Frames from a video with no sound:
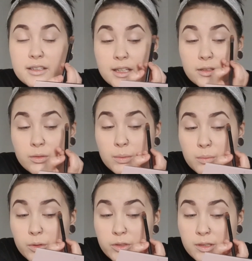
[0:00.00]
that's what
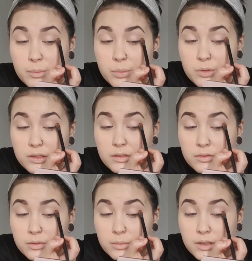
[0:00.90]
most important
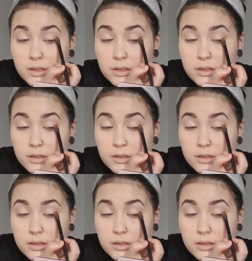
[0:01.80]
for me.